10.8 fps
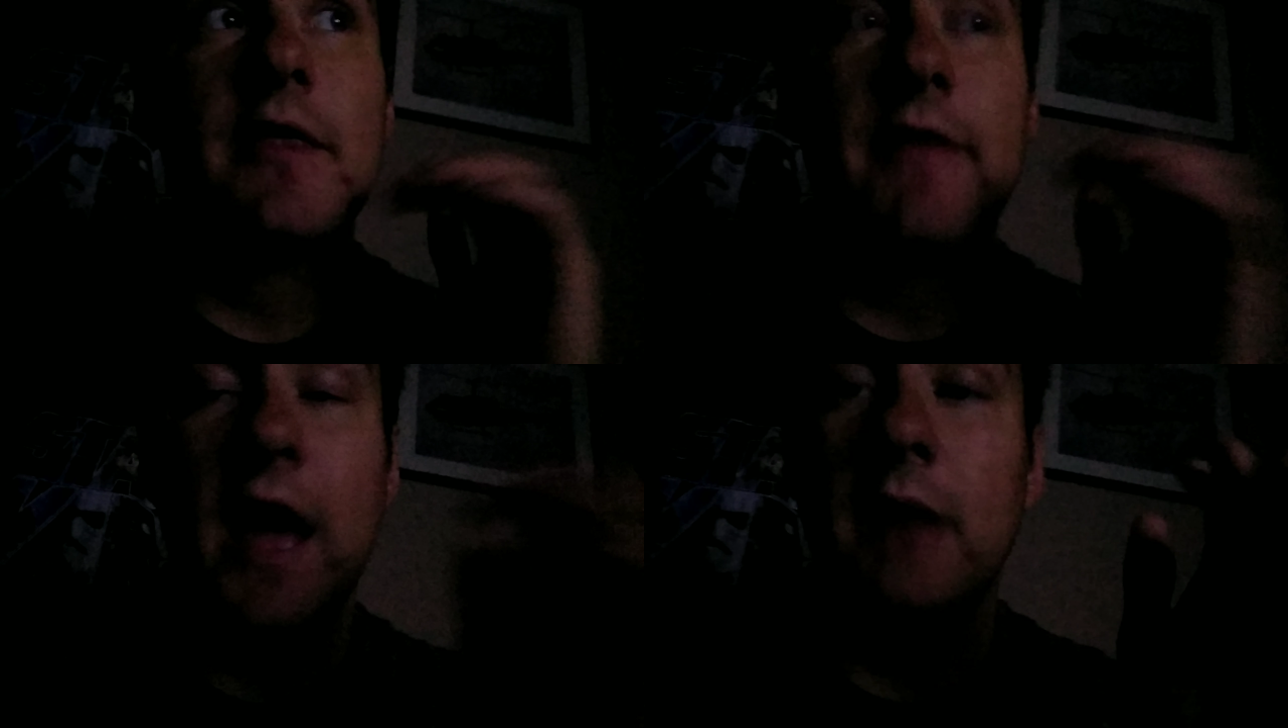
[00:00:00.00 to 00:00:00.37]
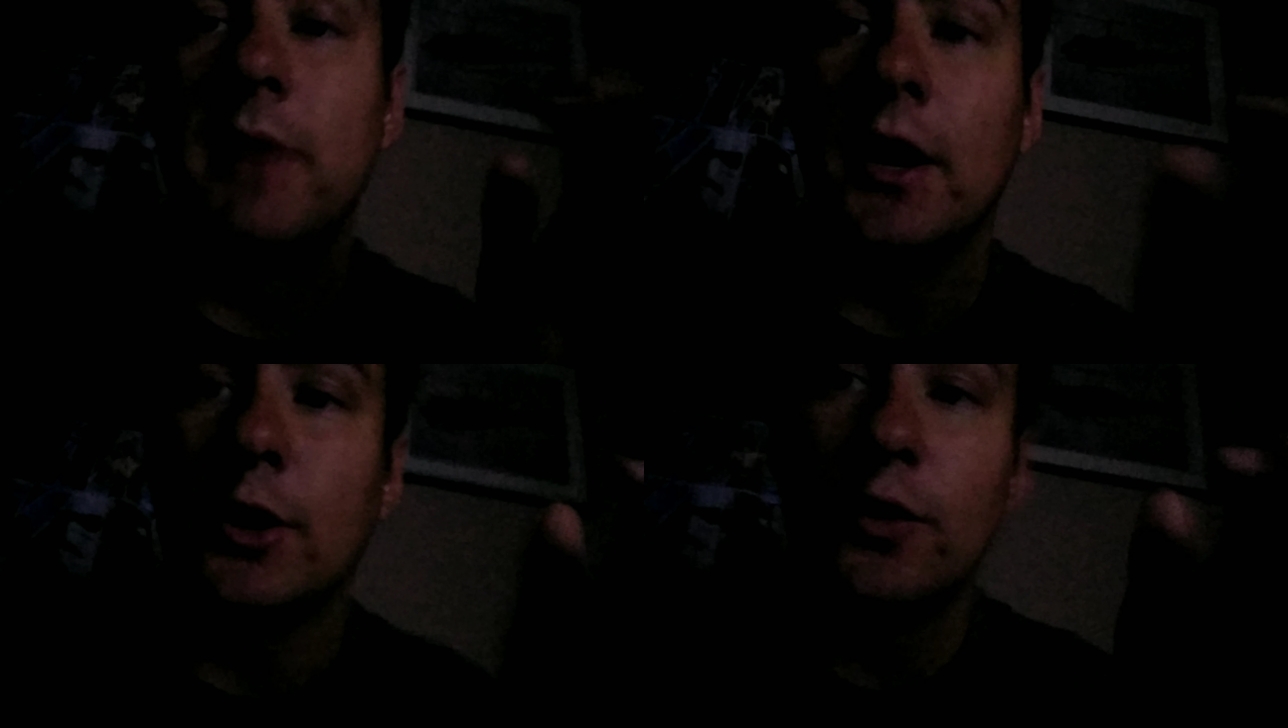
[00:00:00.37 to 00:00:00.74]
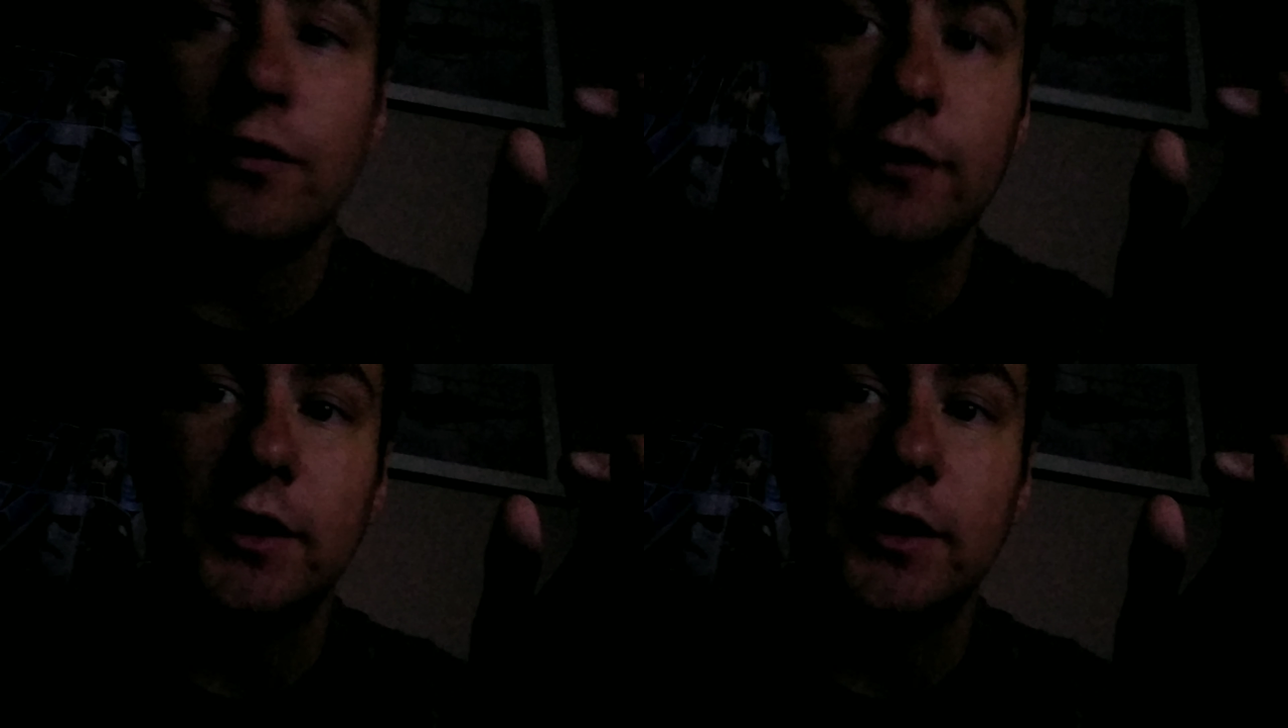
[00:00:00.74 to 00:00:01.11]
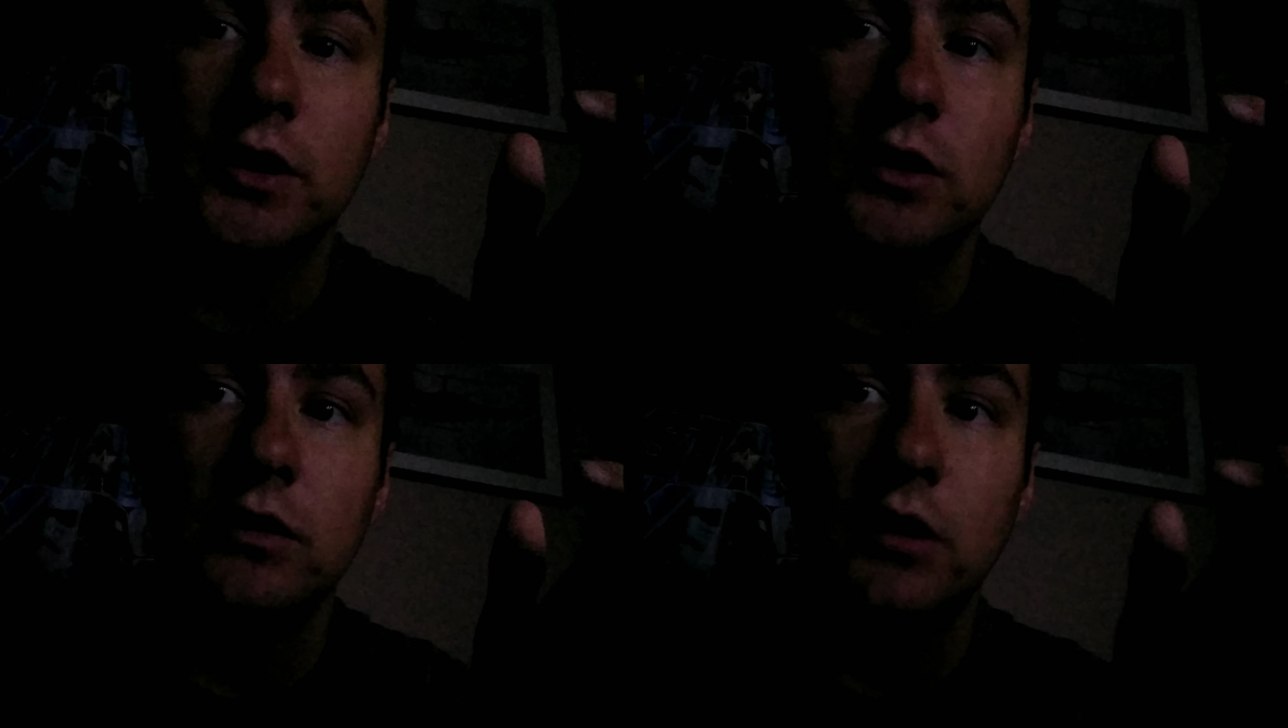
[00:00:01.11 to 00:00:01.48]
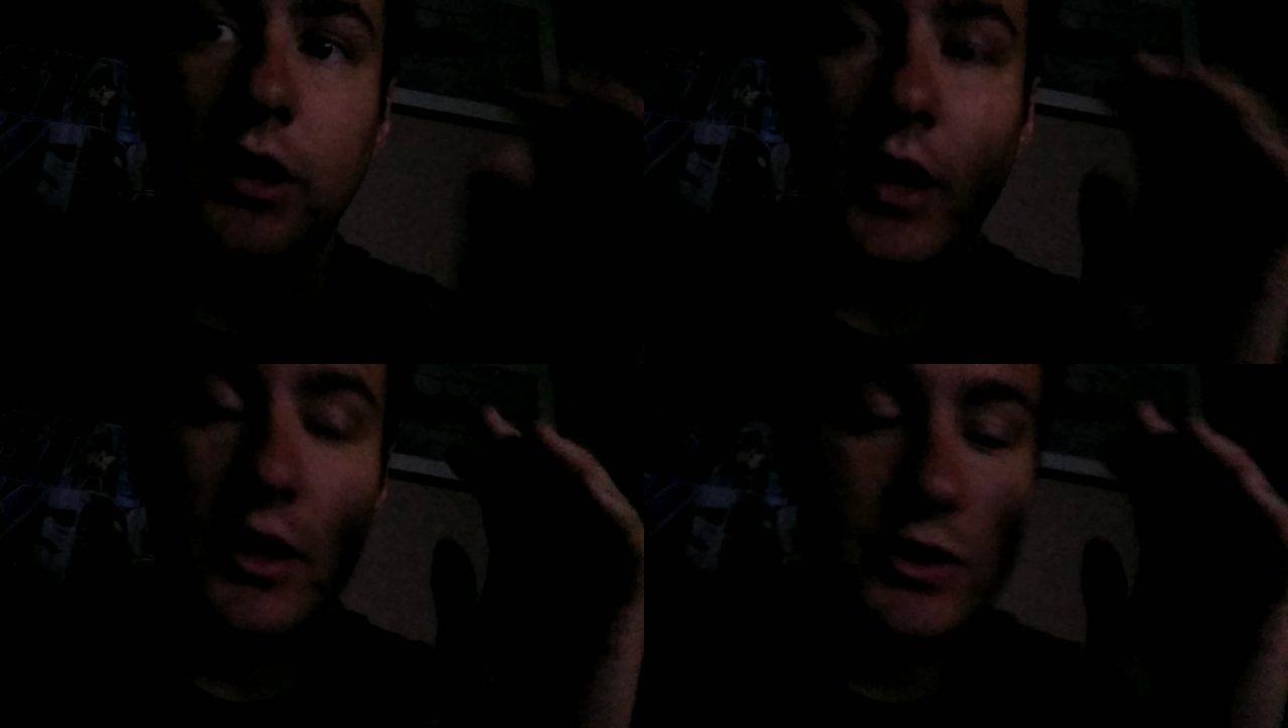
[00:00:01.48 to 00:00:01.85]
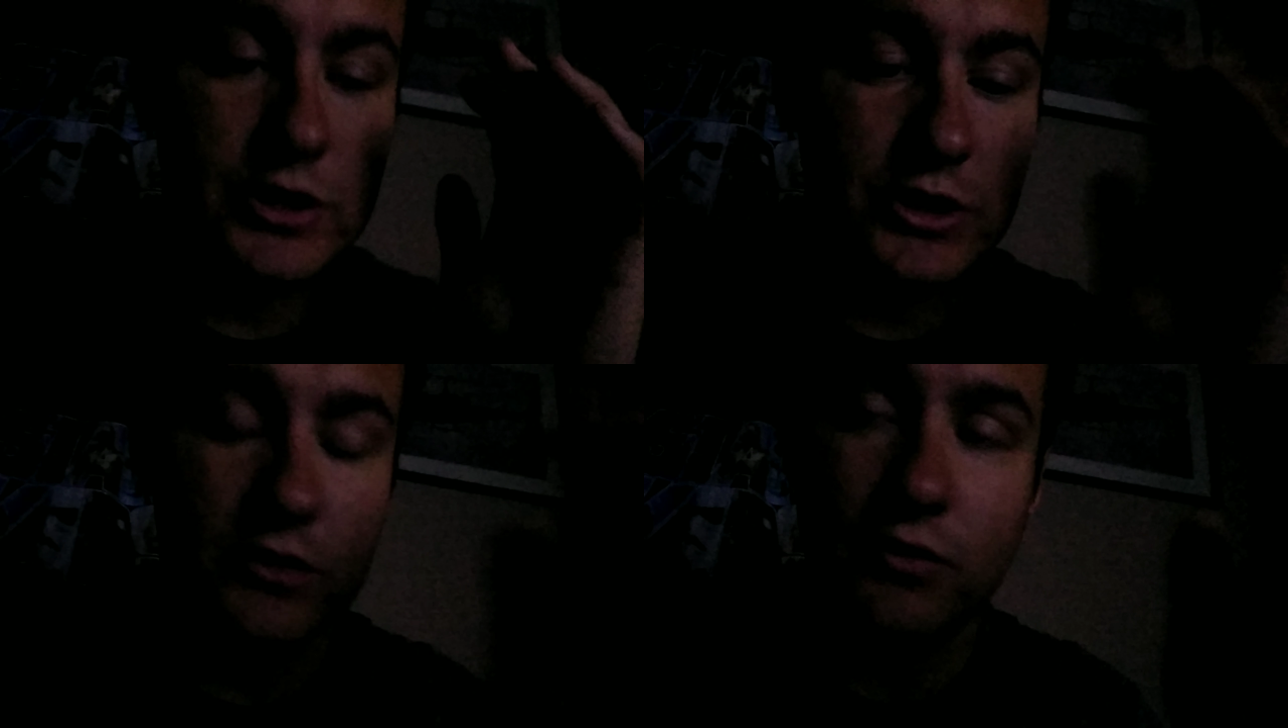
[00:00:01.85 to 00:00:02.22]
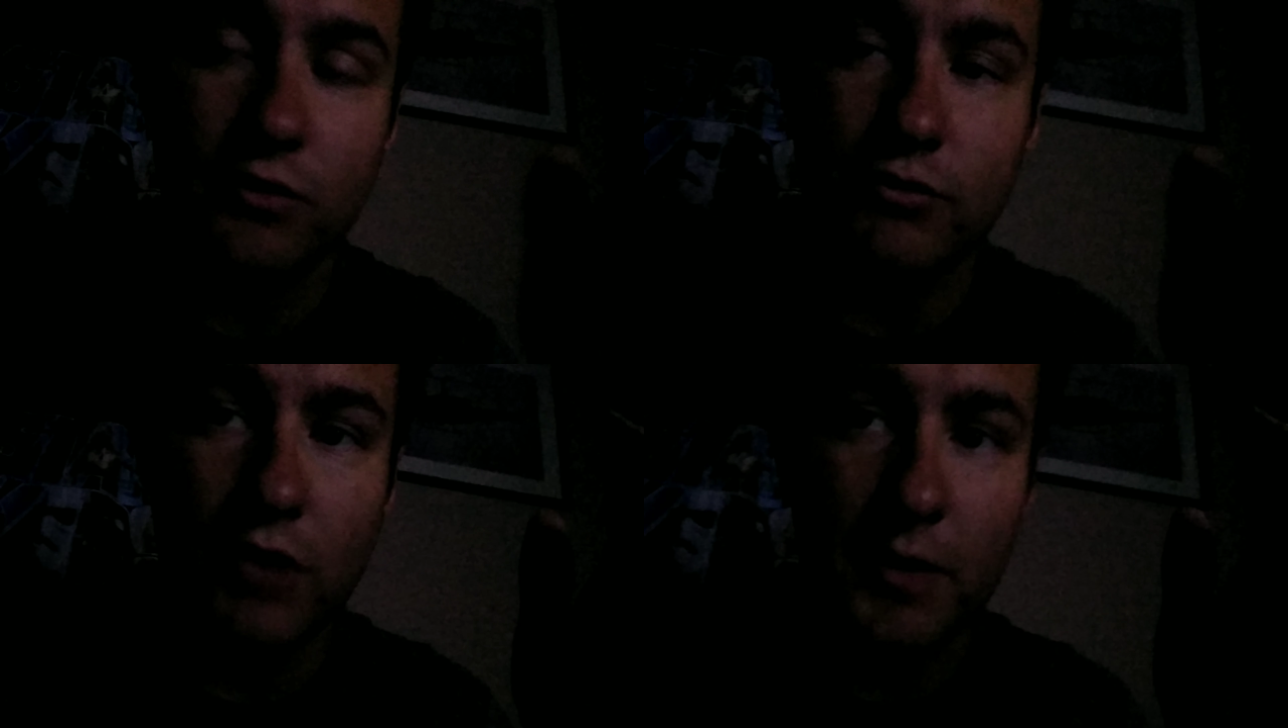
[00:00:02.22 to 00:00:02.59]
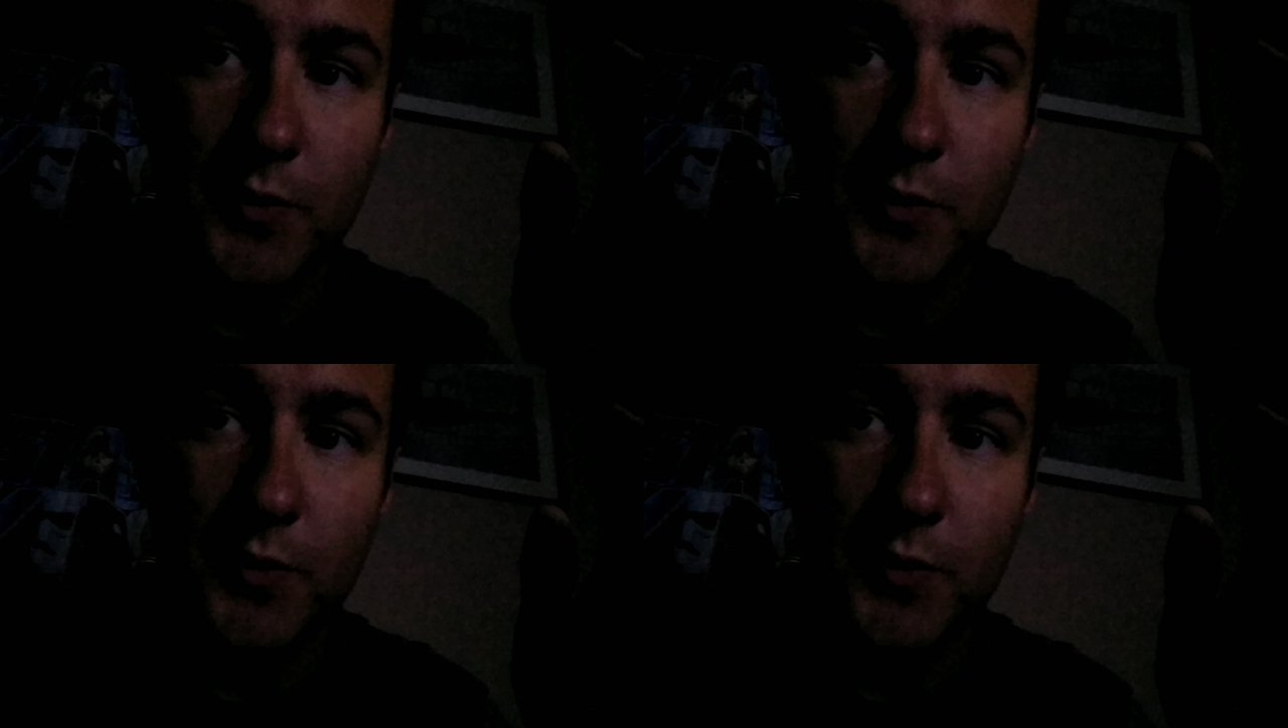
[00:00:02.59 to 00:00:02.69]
that my girlfriend. She a great